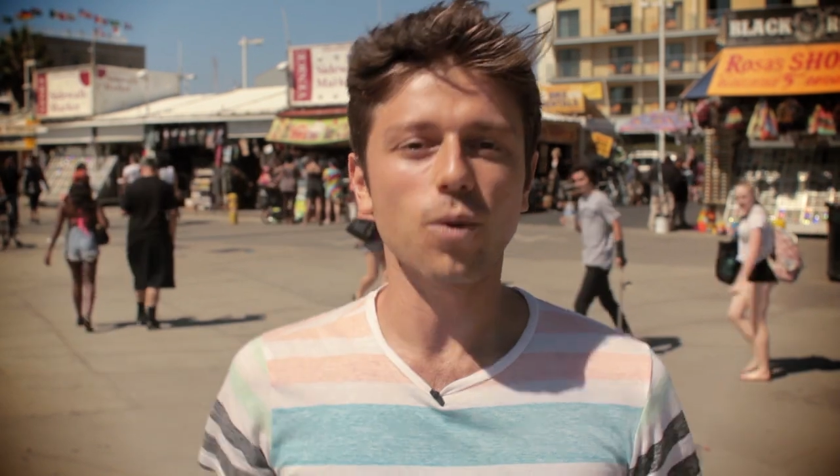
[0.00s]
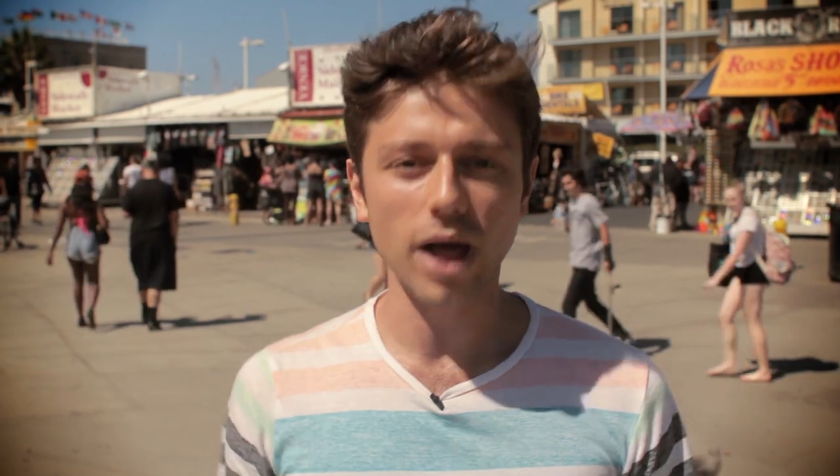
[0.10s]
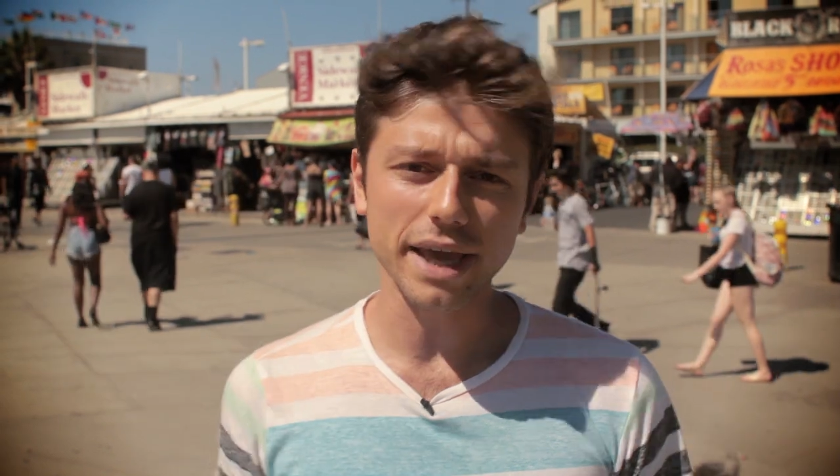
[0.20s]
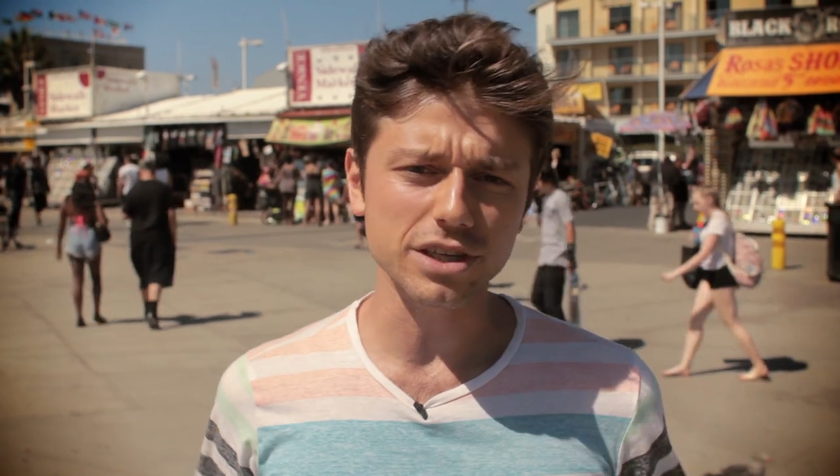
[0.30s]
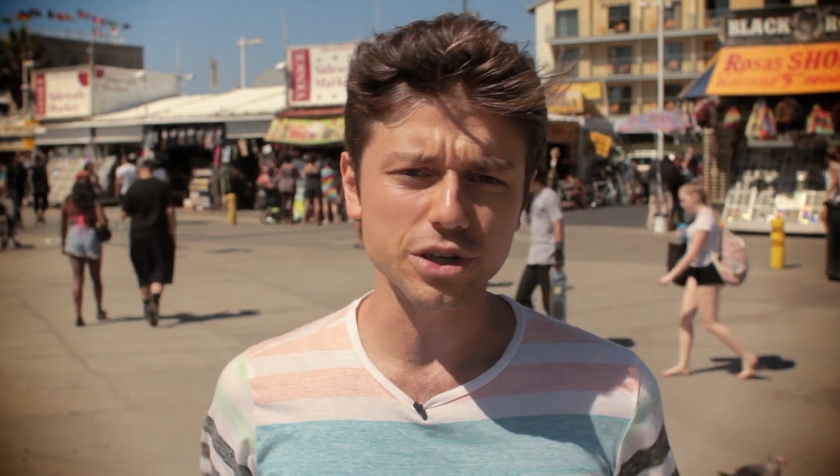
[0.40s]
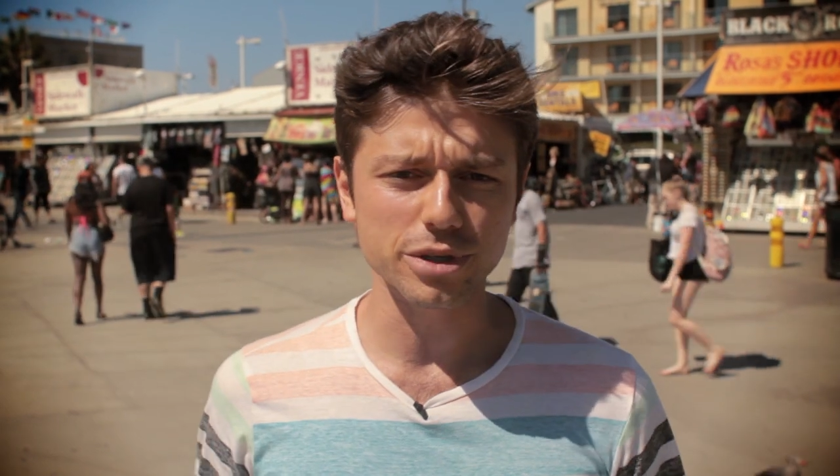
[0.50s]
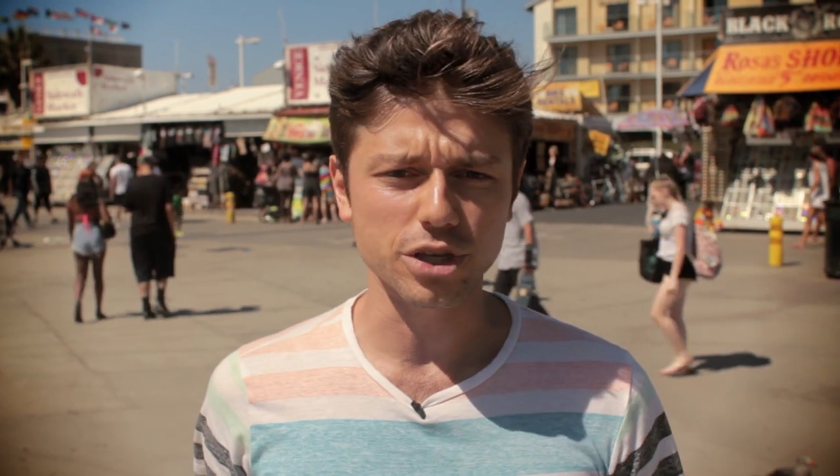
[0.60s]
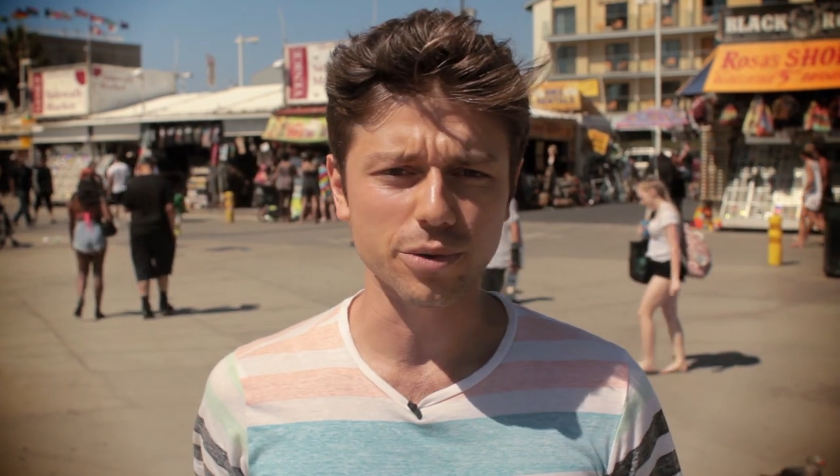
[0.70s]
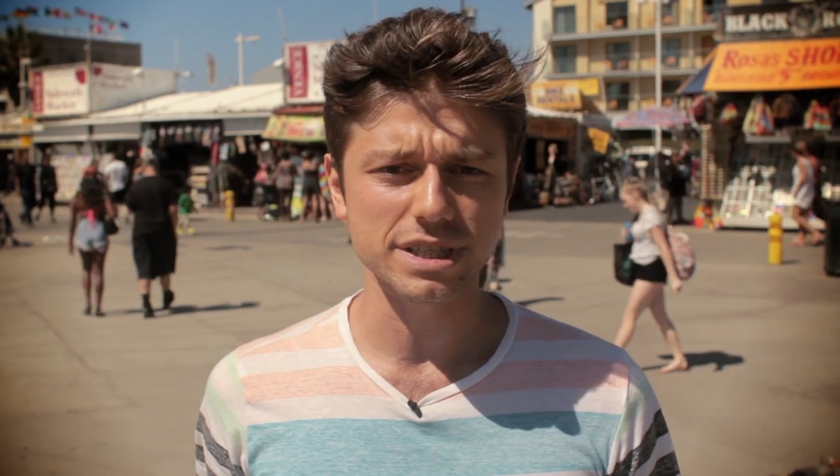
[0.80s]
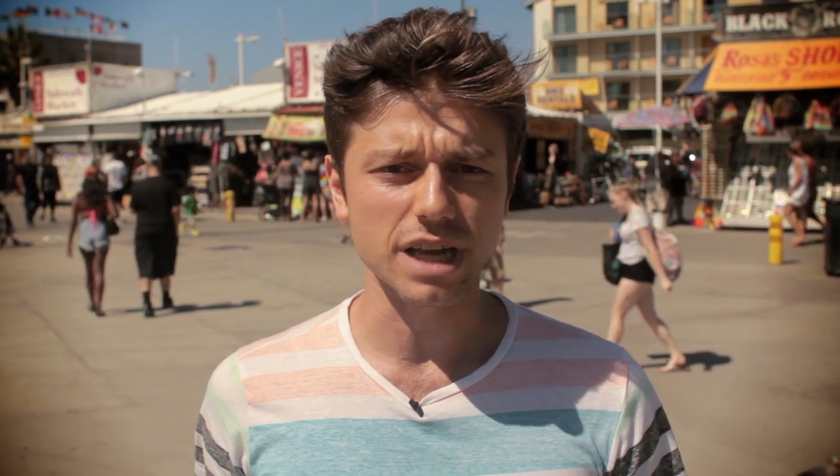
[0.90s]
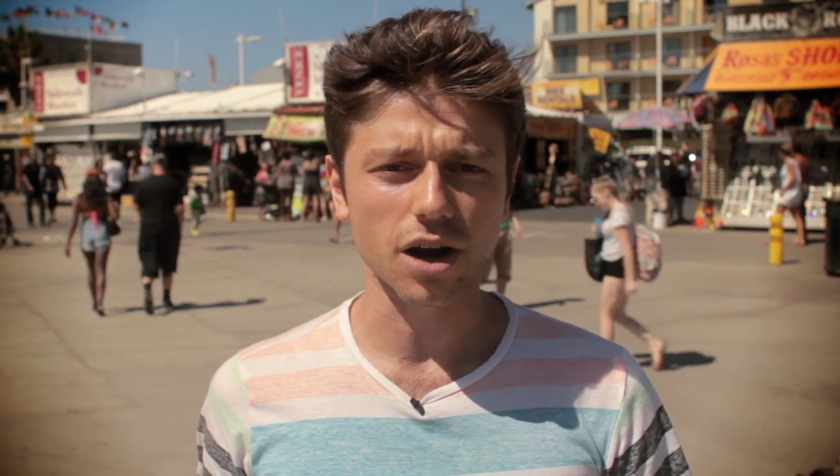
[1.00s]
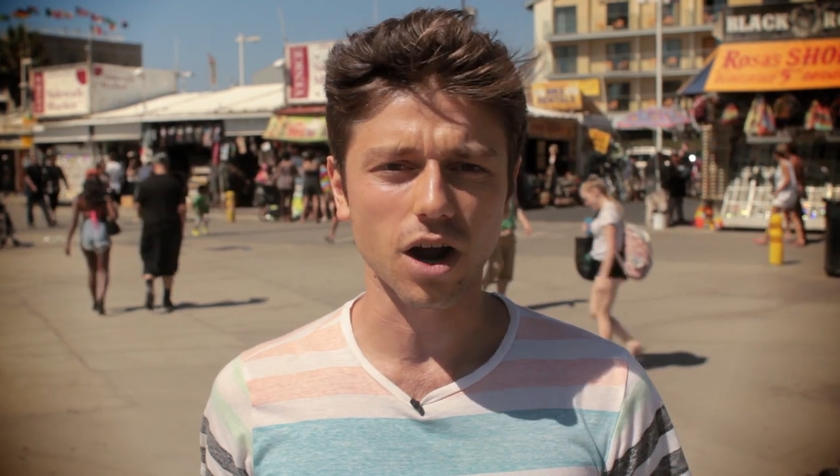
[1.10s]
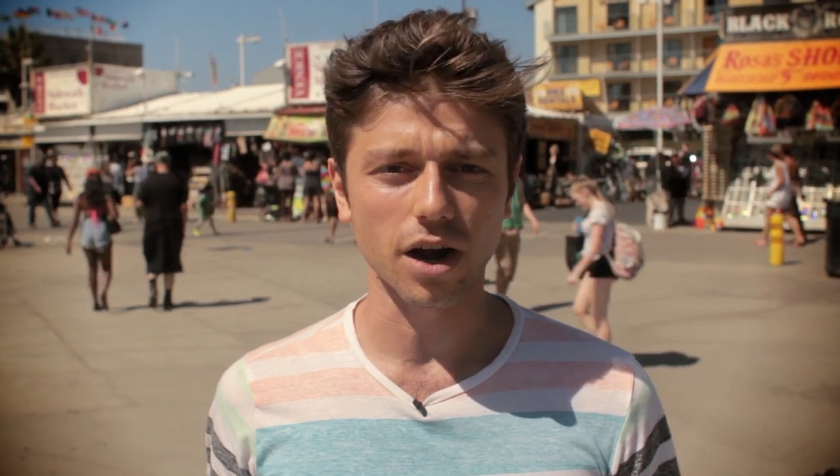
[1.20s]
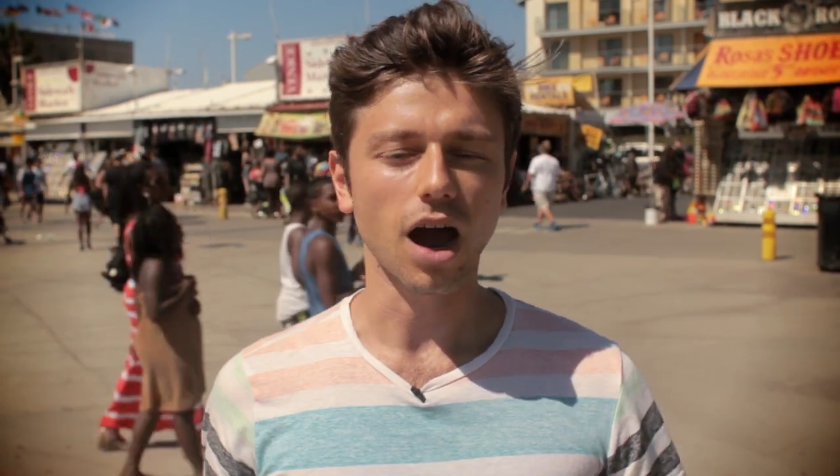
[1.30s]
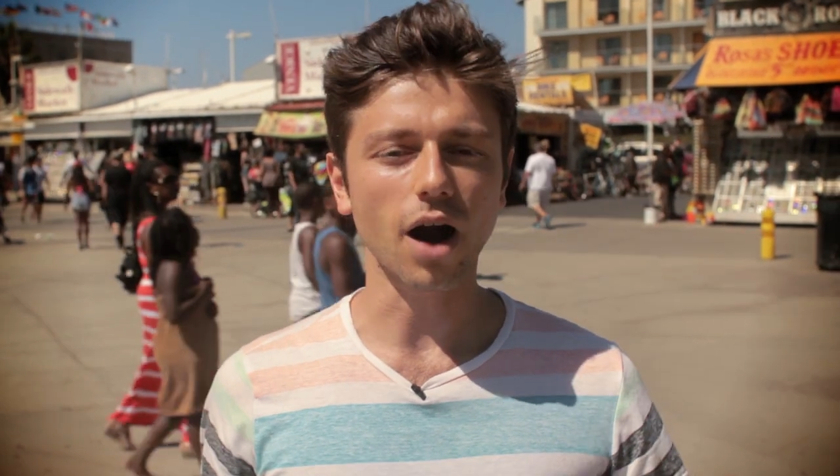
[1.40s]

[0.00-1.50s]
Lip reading: Well, I can do it too, it's not hard.